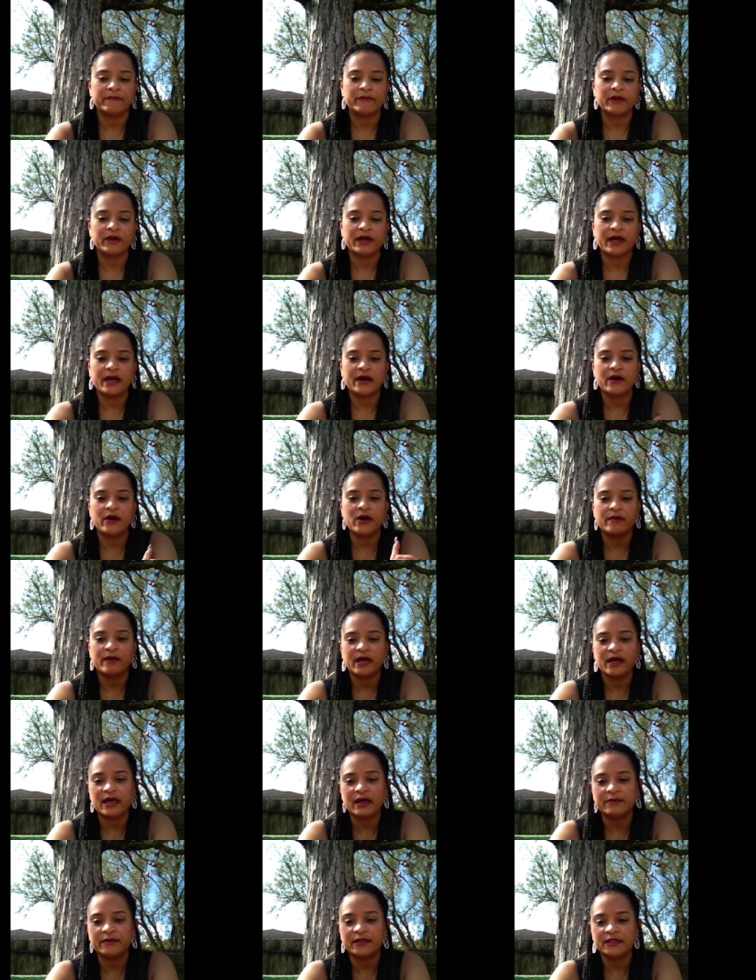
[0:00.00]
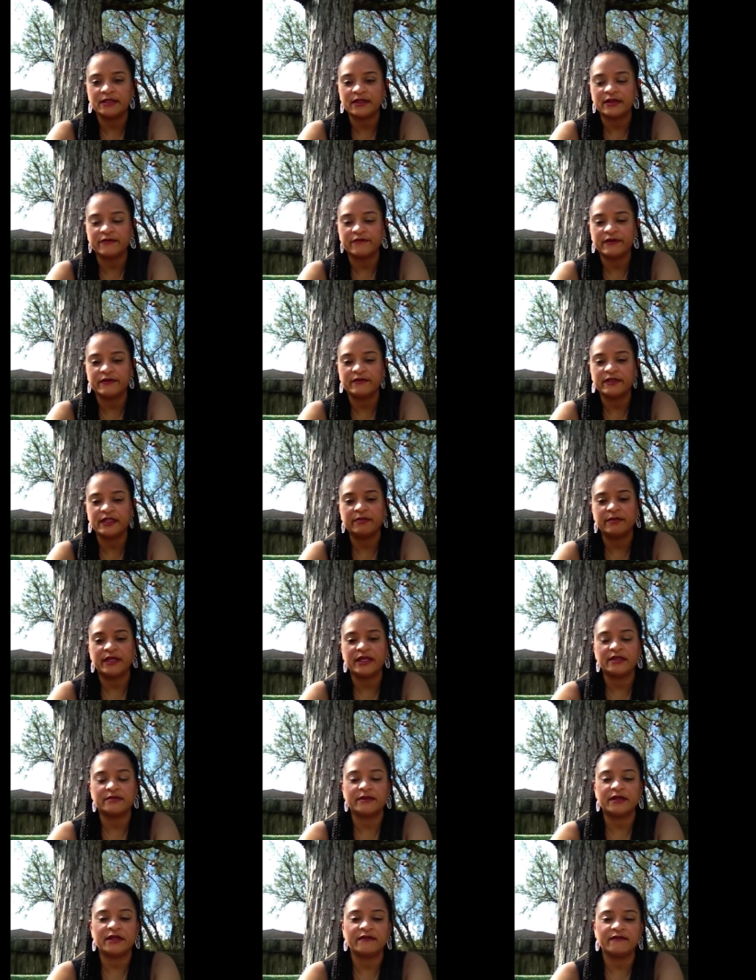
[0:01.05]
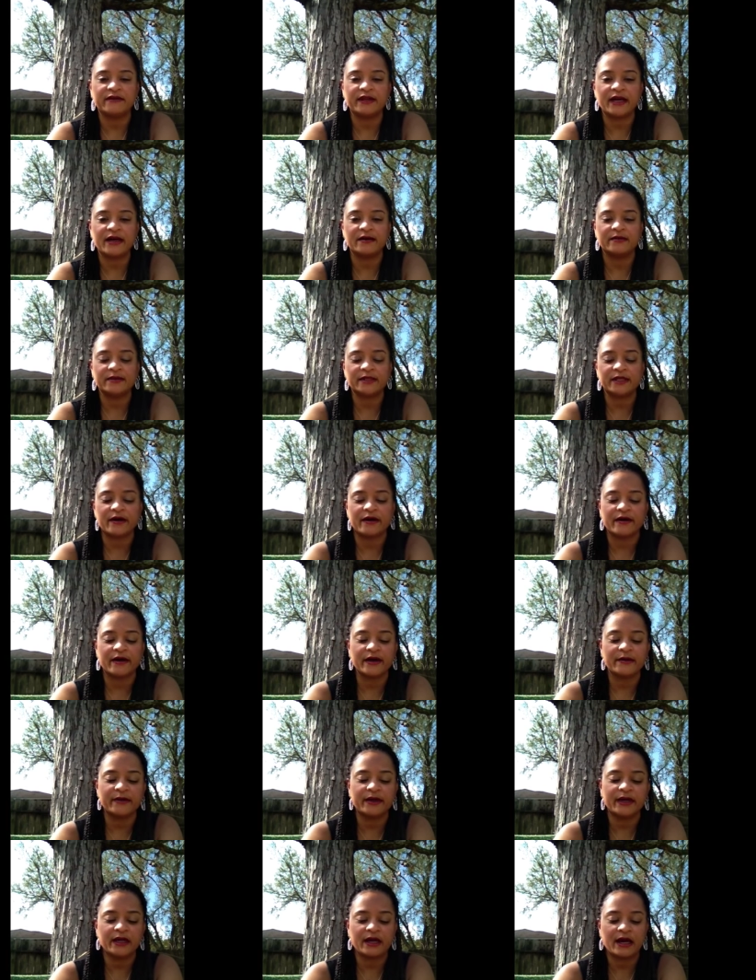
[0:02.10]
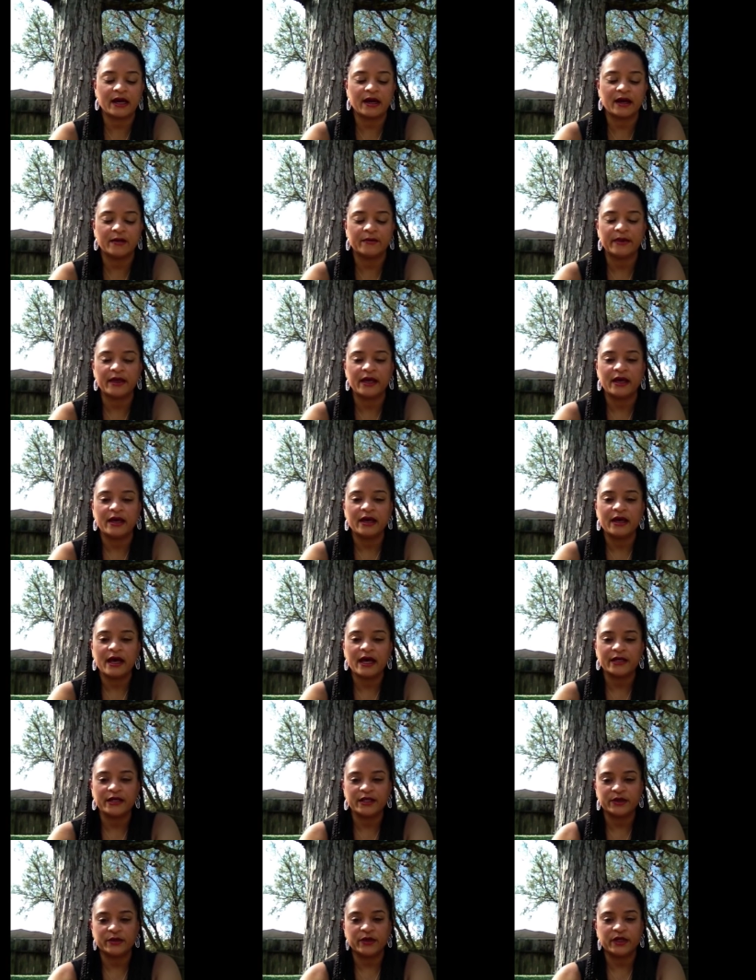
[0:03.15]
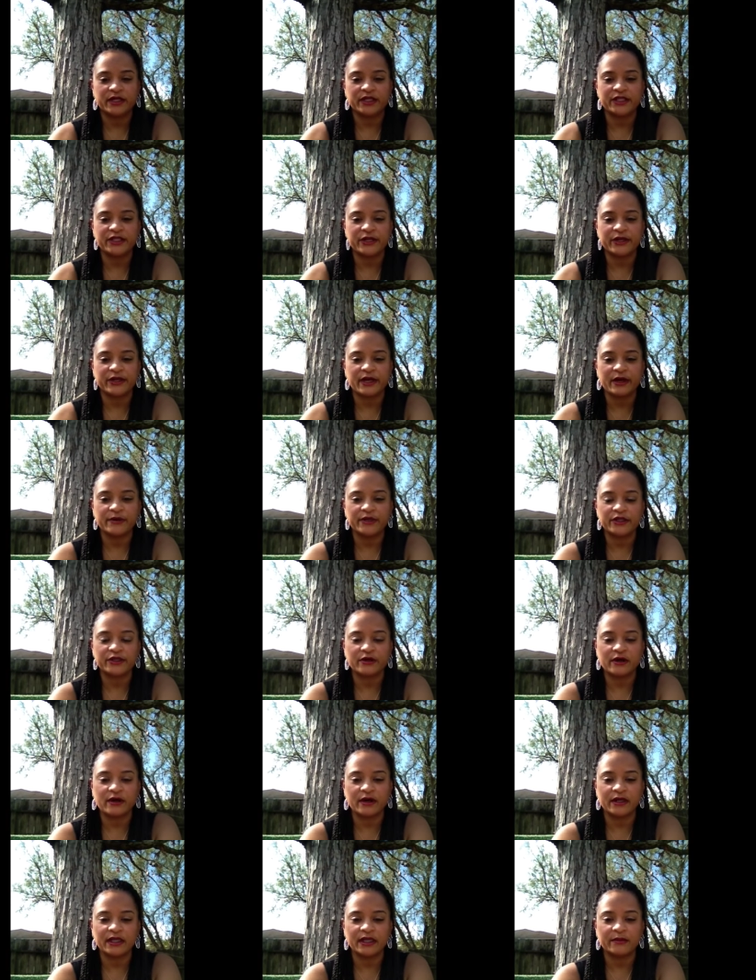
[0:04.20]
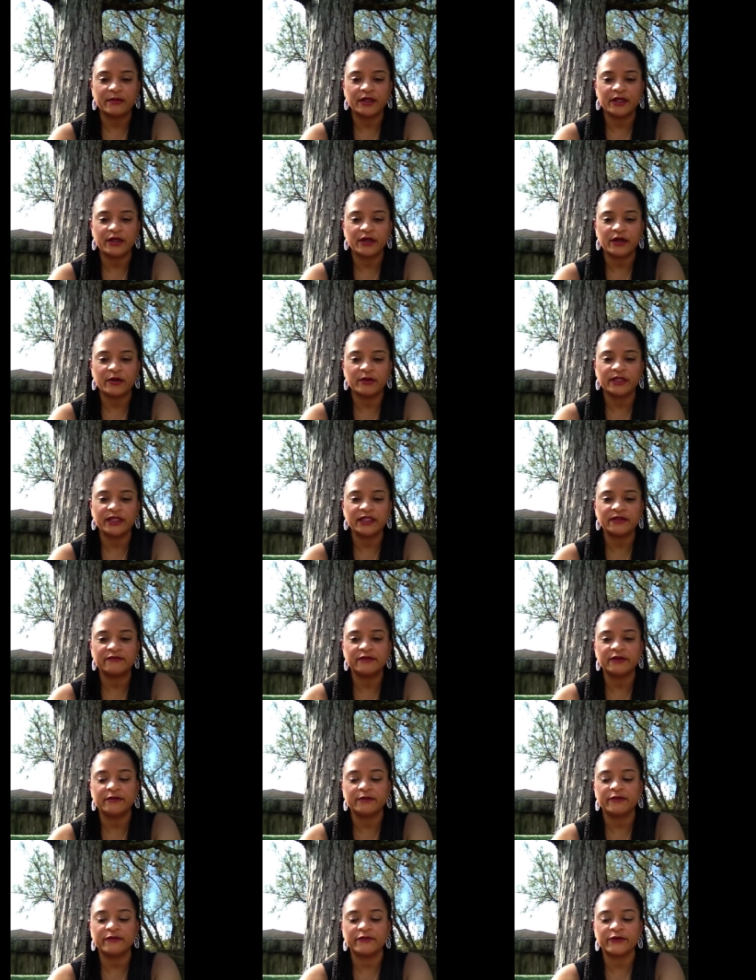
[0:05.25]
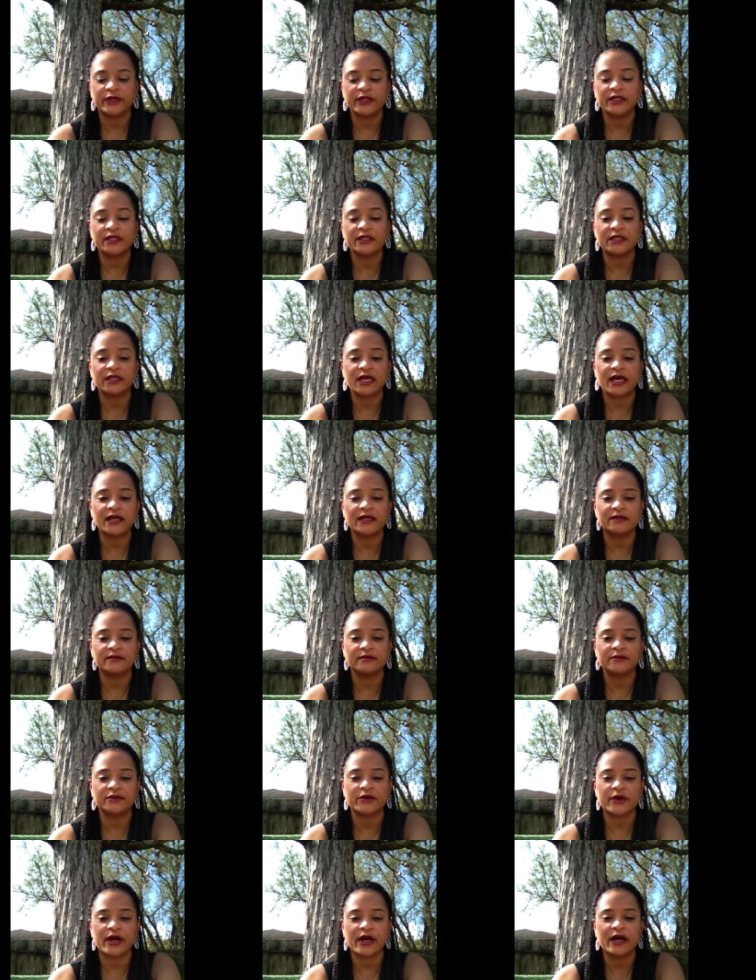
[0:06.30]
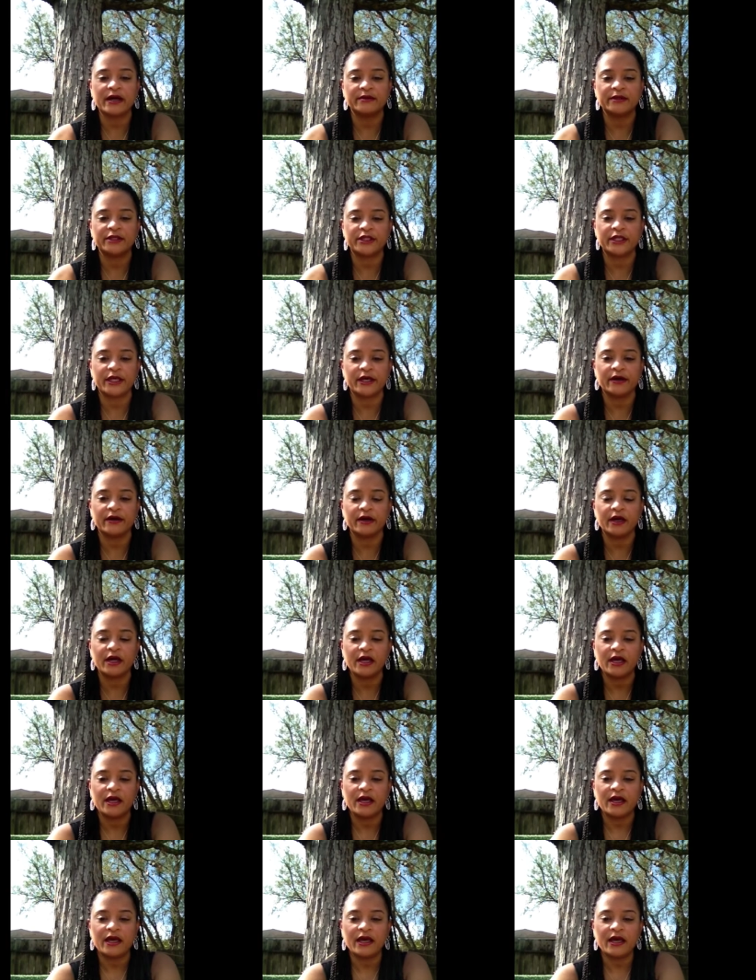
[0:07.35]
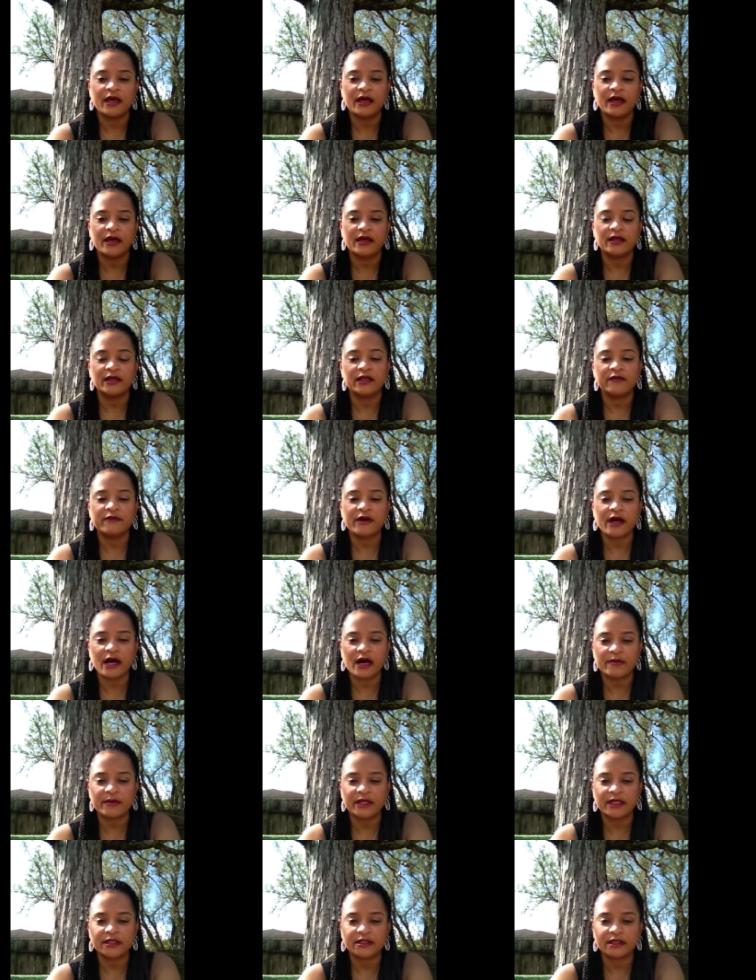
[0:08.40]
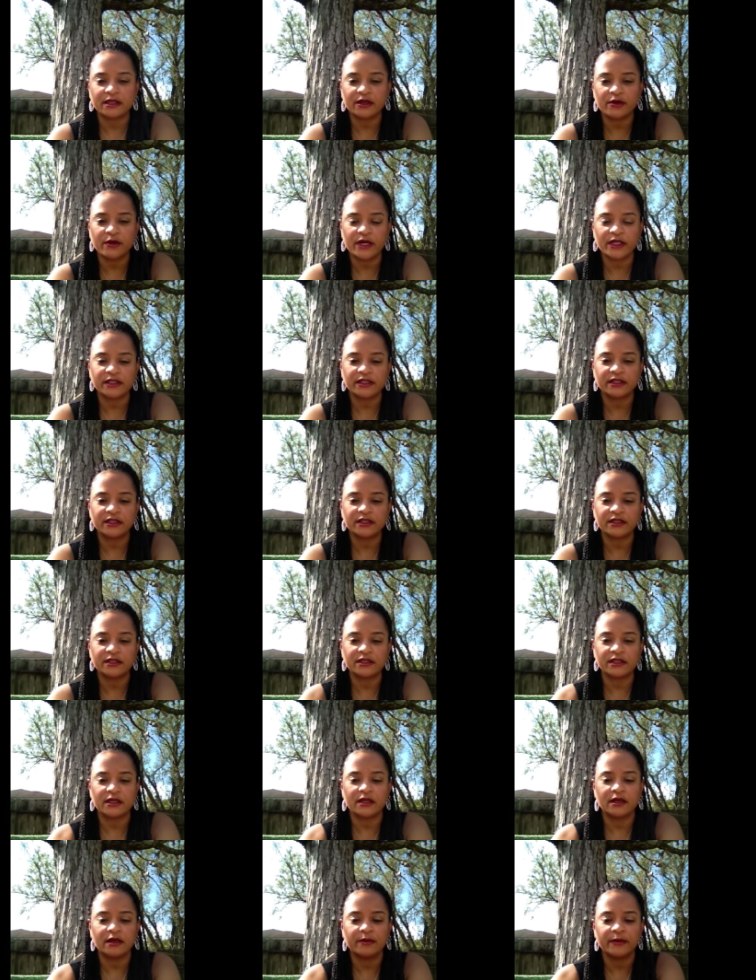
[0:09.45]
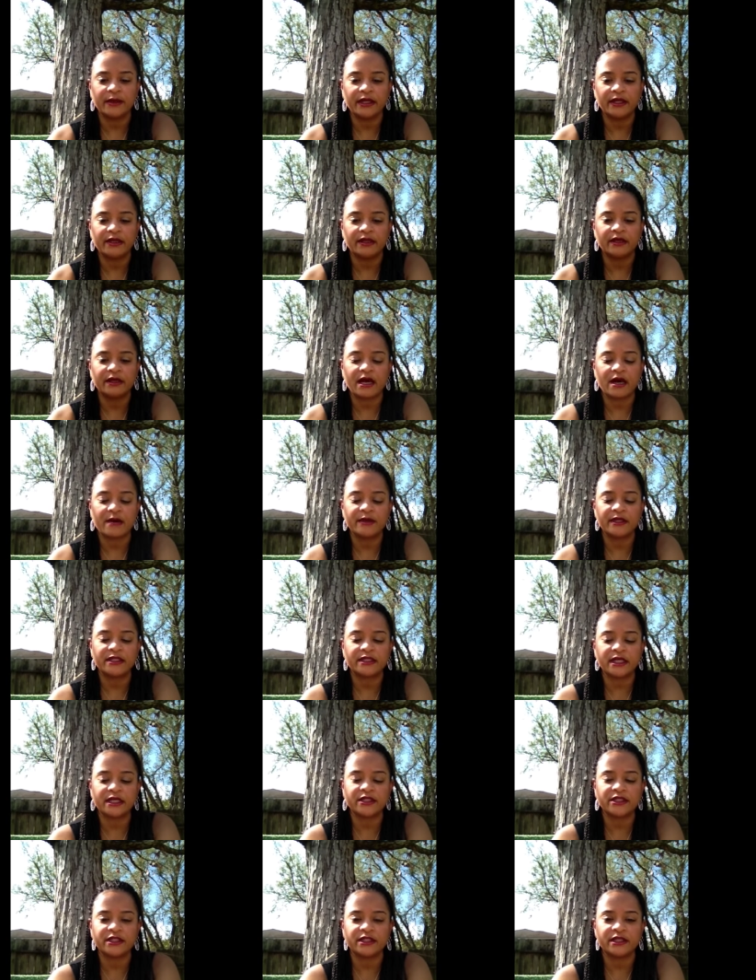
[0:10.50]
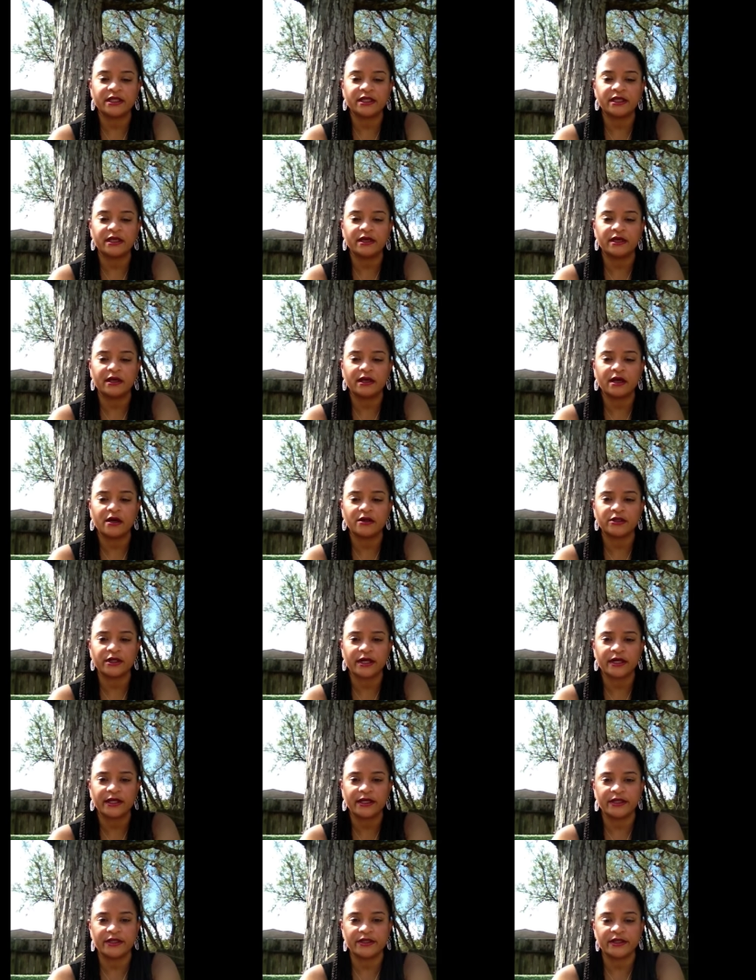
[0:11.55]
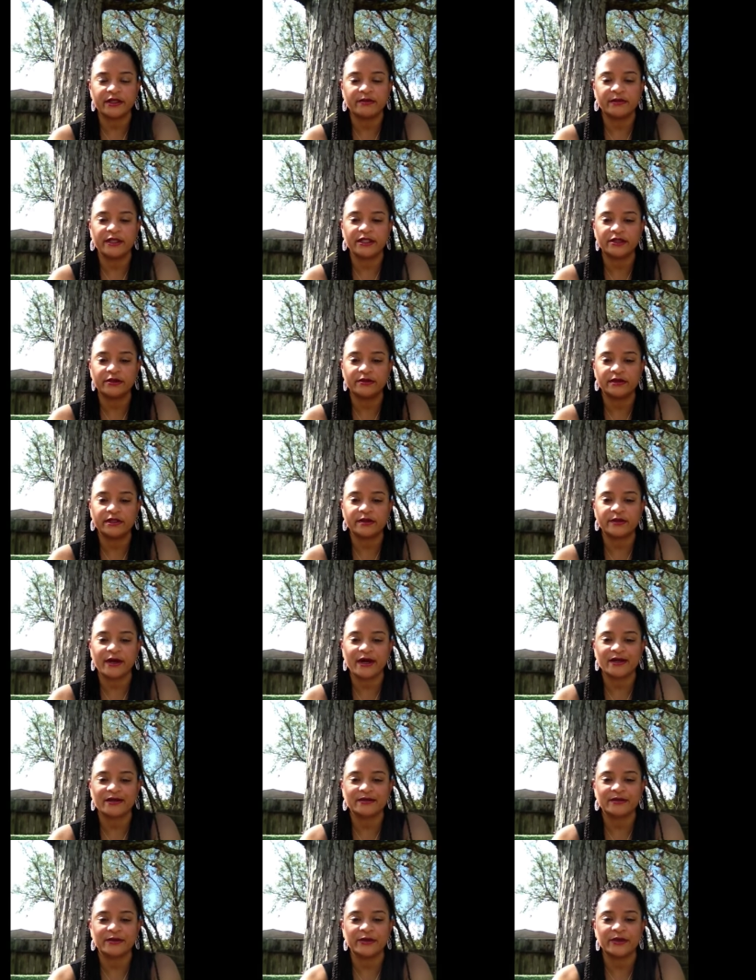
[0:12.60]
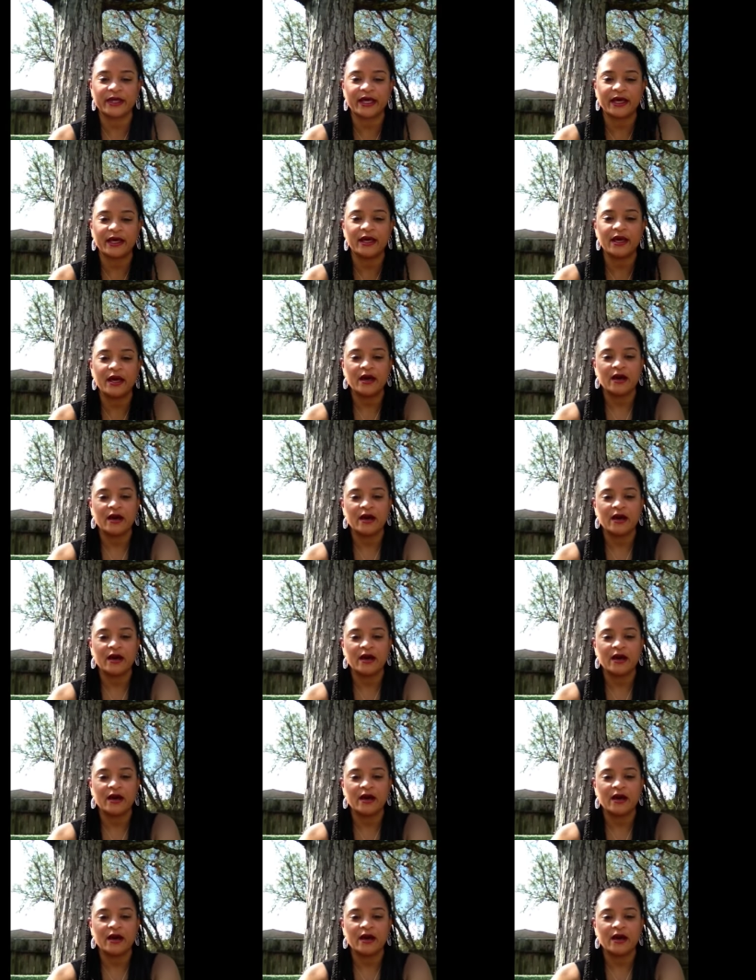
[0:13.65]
Okay, I hope I kept this under 15 minutes, but if not, I'm sorry. But I just wanted to share that with you all and let me know. Please feel free to like, subscribe, share, and leave comments and questions in the comment section, and I'll try to get to them as soon as possible, okay?